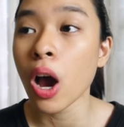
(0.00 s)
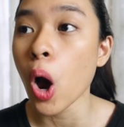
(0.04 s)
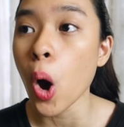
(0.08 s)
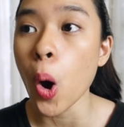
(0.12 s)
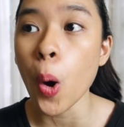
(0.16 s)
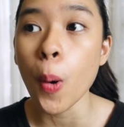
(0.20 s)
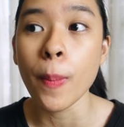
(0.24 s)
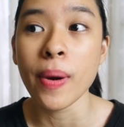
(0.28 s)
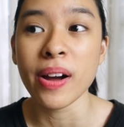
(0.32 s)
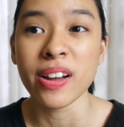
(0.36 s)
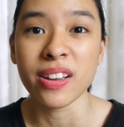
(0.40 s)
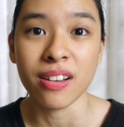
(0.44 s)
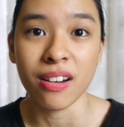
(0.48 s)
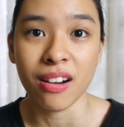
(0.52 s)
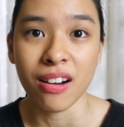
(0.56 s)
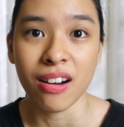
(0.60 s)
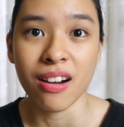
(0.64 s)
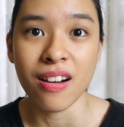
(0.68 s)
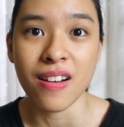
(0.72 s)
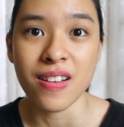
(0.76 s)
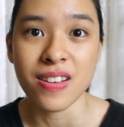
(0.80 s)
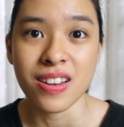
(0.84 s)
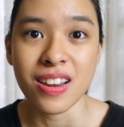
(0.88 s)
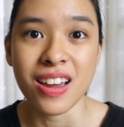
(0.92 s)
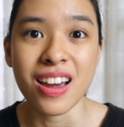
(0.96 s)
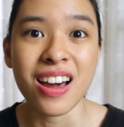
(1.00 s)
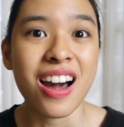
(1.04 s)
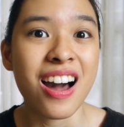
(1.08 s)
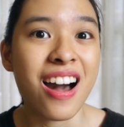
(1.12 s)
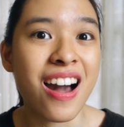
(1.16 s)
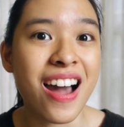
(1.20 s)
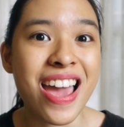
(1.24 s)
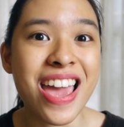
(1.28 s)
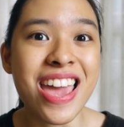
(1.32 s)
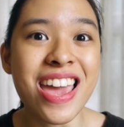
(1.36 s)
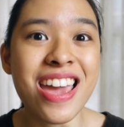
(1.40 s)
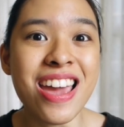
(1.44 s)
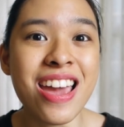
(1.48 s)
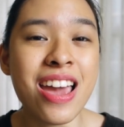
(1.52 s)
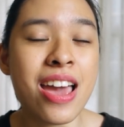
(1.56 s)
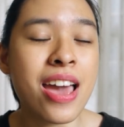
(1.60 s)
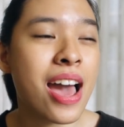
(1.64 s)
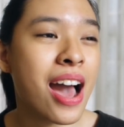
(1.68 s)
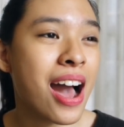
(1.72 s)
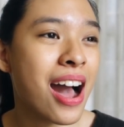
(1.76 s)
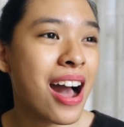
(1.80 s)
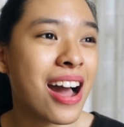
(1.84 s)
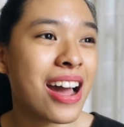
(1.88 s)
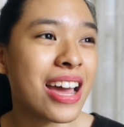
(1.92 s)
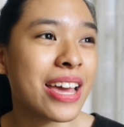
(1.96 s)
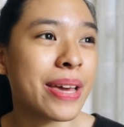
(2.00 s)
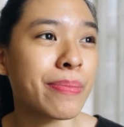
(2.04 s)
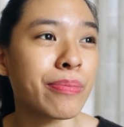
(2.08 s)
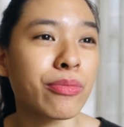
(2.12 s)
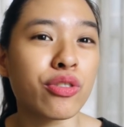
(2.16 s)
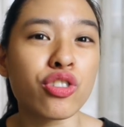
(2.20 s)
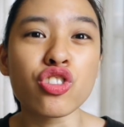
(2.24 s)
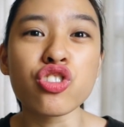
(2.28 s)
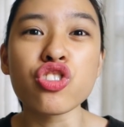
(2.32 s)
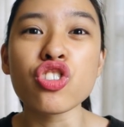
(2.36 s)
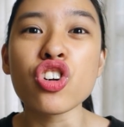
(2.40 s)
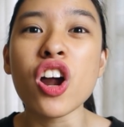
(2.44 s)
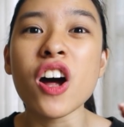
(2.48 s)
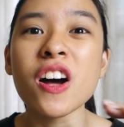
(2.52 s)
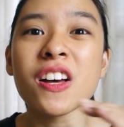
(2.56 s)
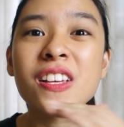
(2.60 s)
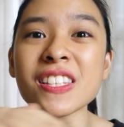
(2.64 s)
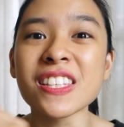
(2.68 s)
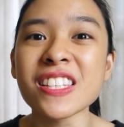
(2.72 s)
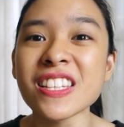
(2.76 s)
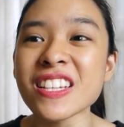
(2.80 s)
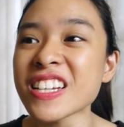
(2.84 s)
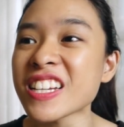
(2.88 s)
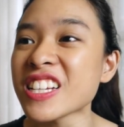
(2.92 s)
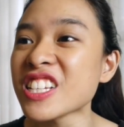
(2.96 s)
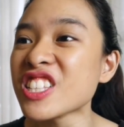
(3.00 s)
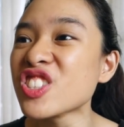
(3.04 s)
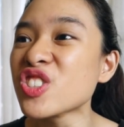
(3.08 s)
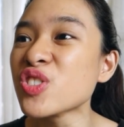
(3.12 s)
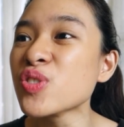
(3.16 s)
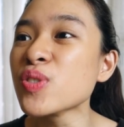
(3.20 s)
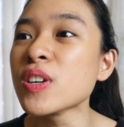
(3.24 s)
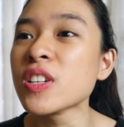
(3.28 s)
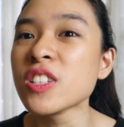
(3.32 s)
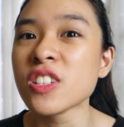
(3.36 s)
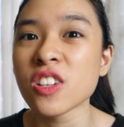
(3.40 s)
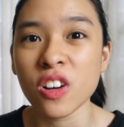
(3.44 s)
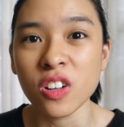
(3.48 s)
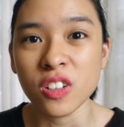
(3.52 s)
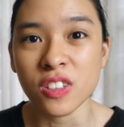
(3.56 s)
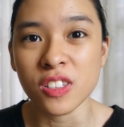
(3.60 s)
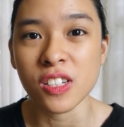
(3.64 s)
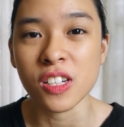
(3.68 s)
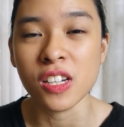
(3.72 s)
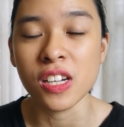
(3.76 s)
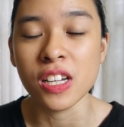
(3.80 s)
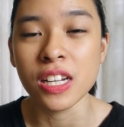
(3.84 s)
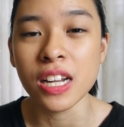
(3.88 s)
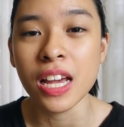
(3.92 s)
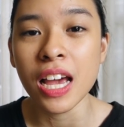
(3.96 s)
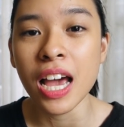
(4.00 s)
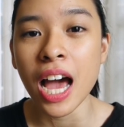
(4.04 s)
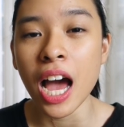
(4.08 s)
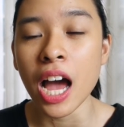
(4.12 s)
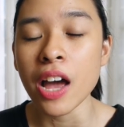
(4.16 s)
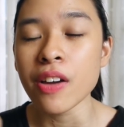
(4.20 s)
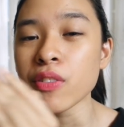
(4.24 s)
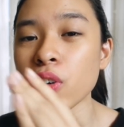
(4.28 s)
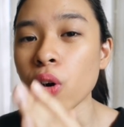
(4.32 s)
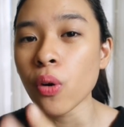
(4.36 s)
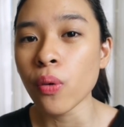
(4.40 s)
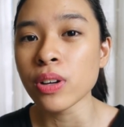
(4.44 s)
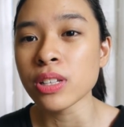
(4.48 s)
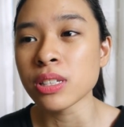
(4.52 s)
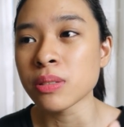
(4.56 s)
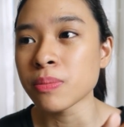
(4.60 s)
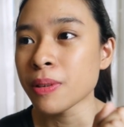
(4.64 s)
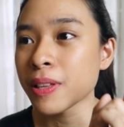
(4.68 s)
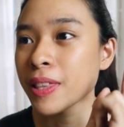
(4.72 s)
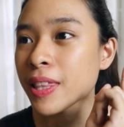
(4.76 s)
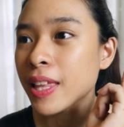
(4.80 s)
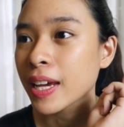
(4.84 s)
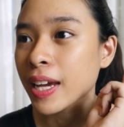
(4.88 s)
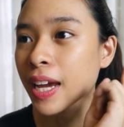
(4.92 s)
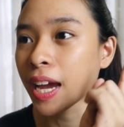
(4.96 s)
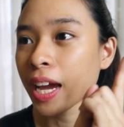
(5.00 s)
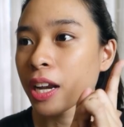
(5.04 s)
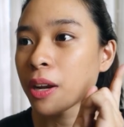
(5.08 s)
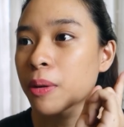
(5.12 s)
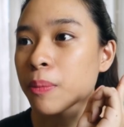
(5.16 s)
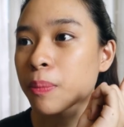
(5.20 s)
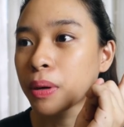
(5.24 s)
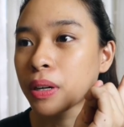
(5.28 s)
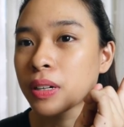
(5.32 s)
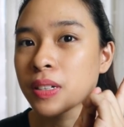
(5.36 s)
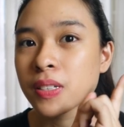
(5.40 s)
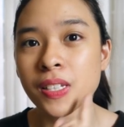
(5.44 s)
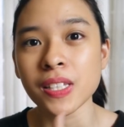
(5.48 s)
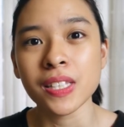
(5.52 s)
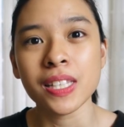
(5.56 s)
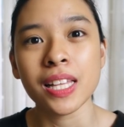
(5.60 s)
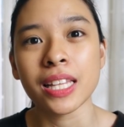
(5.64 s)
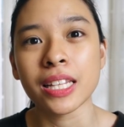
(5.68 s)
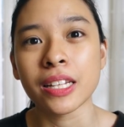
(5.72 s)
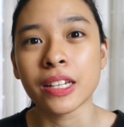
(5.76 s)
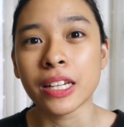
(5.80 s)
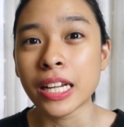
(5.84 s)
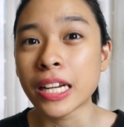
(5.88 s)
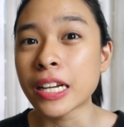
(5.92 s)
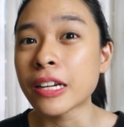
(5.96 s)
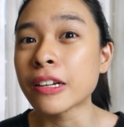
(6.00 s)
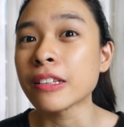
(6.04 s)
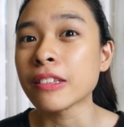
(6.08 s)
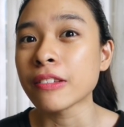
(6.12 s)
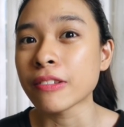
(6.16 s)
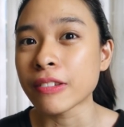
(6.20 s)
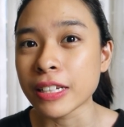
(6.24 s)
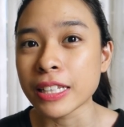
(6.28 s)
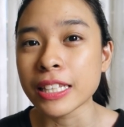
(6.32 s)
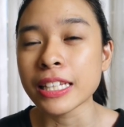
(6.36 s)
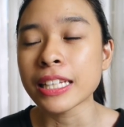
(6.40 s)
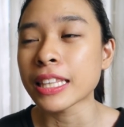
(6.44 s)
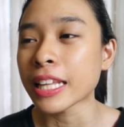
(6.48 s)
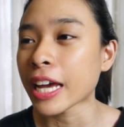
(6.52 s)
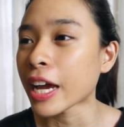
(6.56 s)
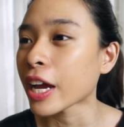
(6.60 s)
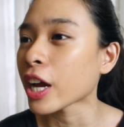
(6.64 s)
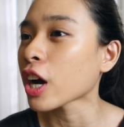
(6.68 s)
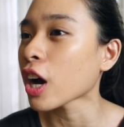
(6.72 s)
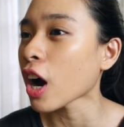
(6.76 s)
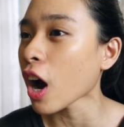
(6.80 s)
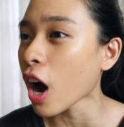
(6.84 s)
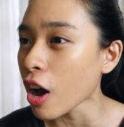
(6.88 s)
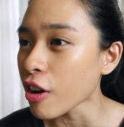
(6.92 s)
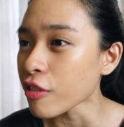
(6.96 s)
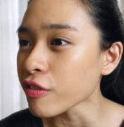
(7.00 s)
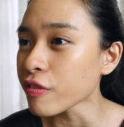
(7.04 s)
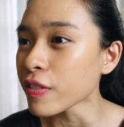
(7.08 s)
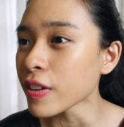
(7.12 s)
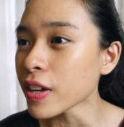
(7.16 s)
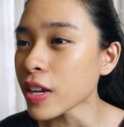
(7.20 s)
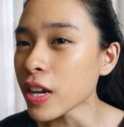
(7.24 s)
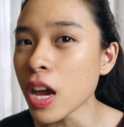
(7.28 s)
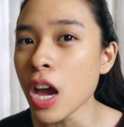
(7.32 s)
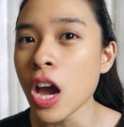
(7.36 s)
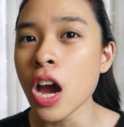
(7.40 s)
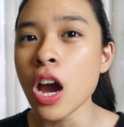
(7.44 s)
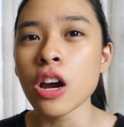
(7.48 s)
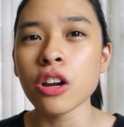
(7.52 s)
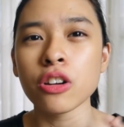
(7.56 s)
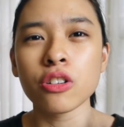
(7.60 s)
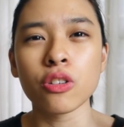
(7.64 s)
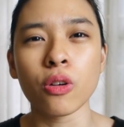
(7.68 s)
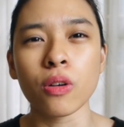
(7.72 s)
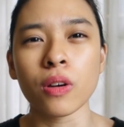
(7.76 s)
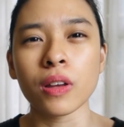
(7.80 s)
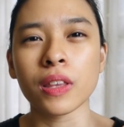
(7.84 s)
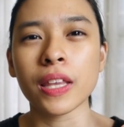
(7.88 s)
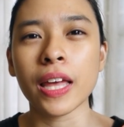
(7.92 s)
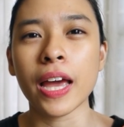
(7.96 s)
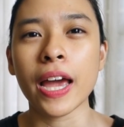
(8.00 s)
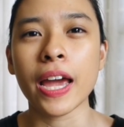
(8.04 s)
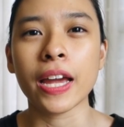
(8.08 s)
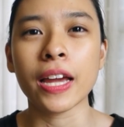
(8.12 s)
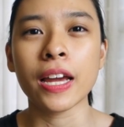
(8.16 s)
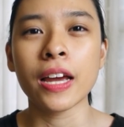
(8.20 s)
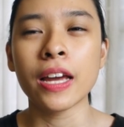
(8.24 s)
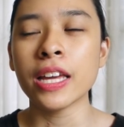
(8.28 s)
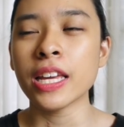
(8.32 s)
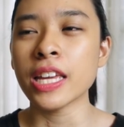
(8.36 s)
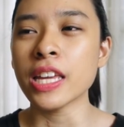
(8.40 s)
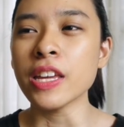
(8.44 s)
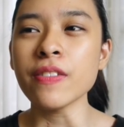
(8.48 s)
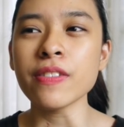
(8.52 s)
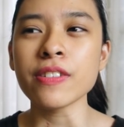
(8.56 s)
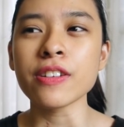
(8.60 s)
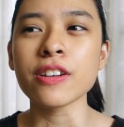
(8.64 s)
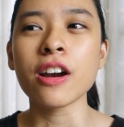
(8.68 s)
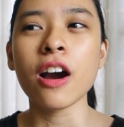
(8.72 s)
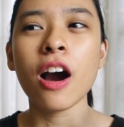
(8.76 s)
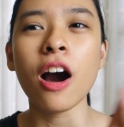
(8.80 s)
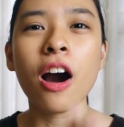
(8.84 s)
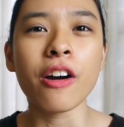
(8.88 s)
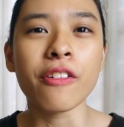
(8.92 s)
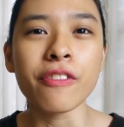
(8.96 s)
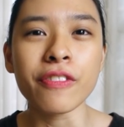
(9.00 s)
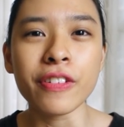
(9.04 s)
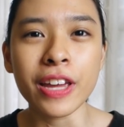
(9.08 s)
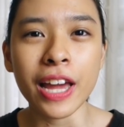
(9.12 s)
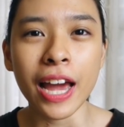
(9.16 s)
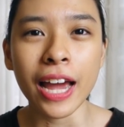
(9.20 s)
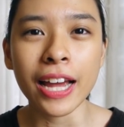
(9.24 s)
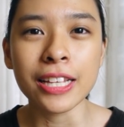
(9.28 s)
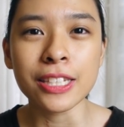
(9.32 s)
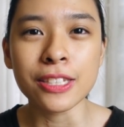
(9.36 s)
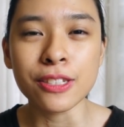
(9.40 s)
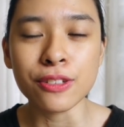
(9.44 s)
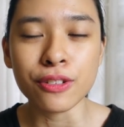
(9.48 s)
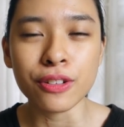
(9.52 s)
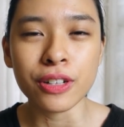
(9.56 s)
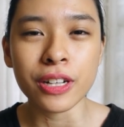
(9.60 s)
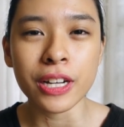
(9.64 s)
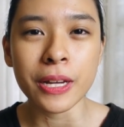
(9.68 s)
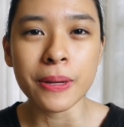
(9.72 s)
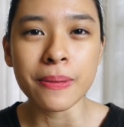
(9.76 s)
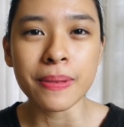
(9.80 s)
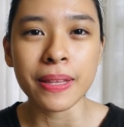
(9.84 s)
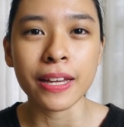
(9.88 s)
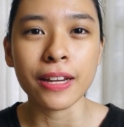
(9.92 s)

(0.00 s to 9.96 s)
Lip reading: Oh my god, I am crossing into adulthood. I've always been that kind of person that didn't really like coffee, nor like even coffee ice cream,